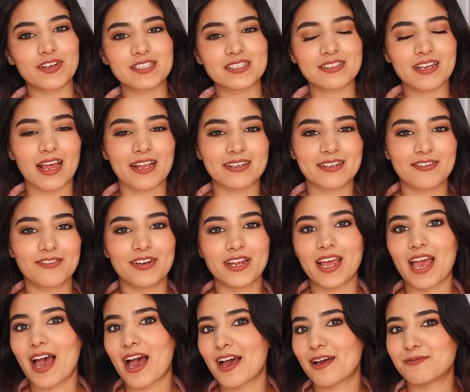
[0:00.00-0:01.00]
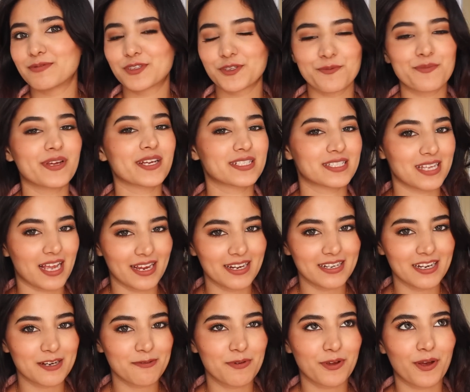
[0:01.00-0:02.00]
First category, I'm super
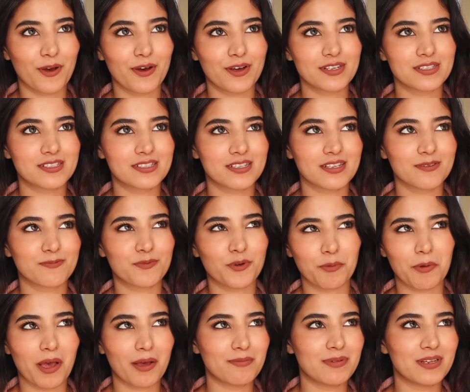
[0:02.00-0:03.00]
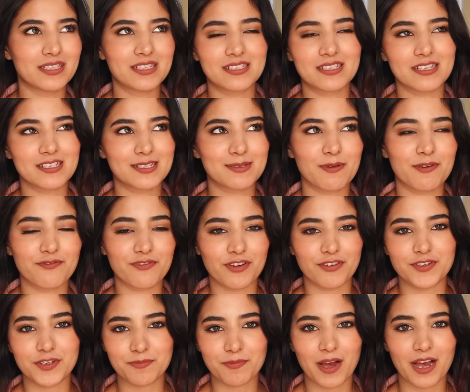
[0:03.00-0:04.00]
excited because probably this is my
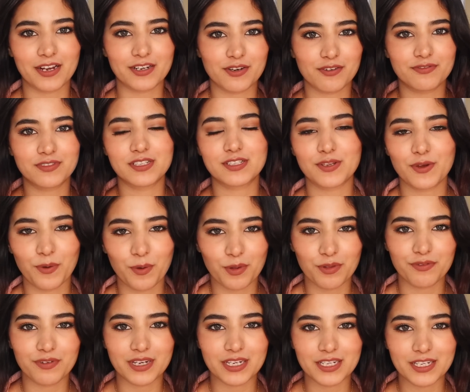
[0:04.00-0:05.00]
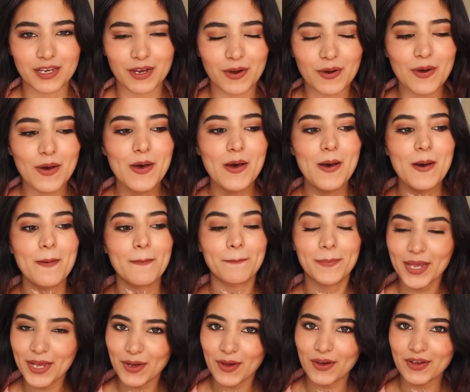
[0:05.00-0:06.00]
favorite part of this whole video
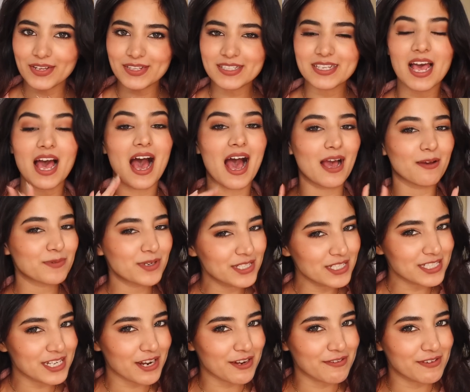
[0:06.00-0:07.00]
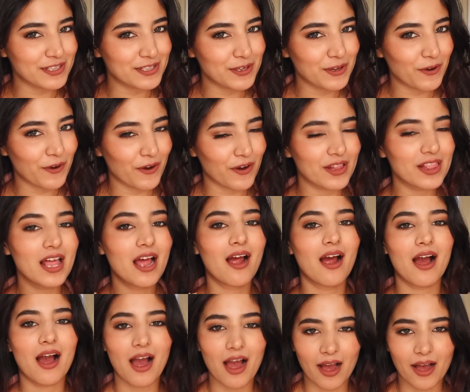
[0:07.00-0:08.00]
because I'm going to share with you all
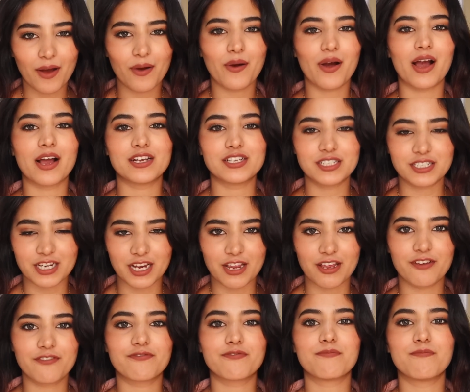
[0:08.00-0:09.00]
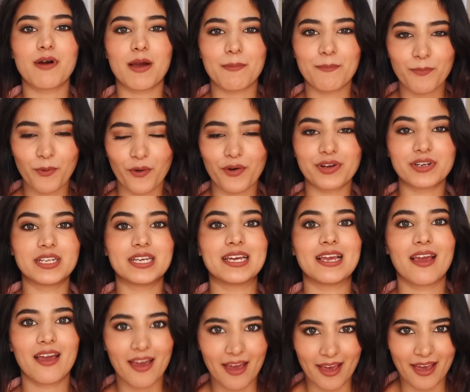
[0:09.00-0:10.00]
how I shave my
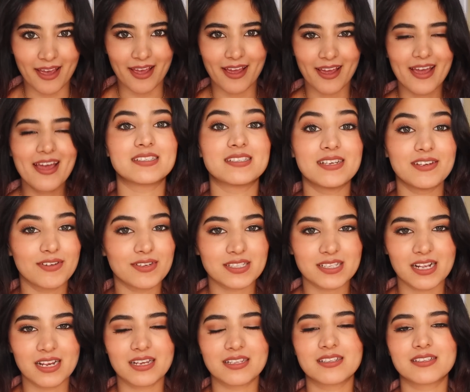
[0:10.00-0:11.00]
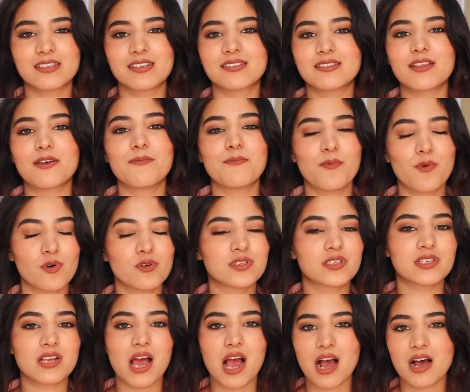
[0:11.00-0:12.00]
body hair. Seriously, this is the
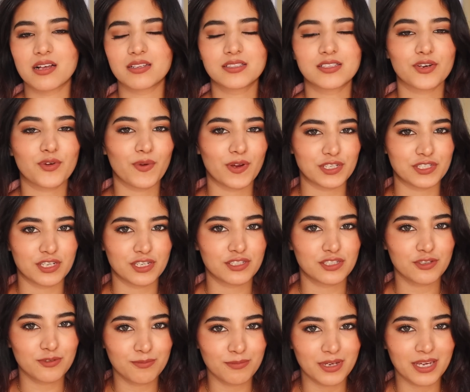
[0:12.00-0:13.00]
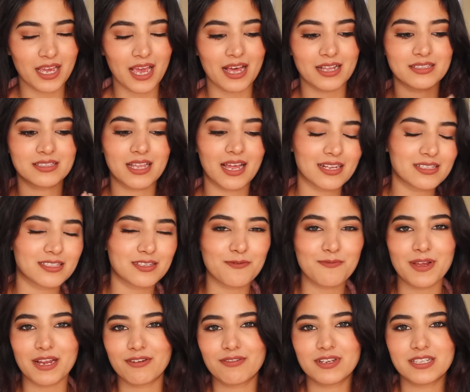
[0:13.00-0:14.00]
most asked question to me and that's
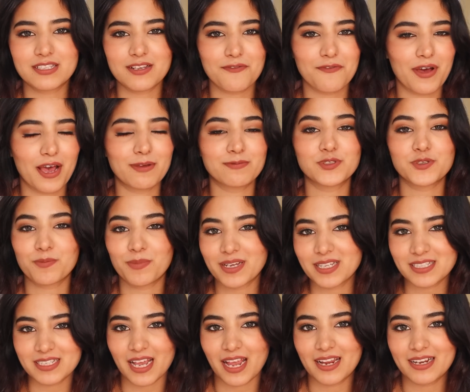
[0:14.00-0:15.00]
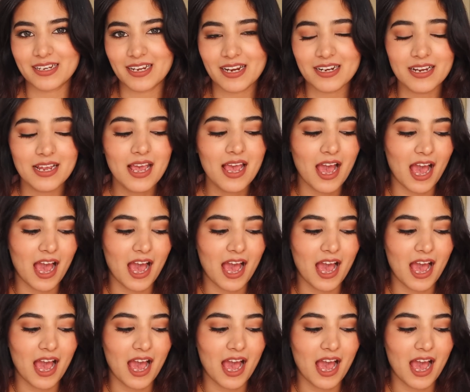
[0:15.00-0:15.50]
the main reason why I'm super excited.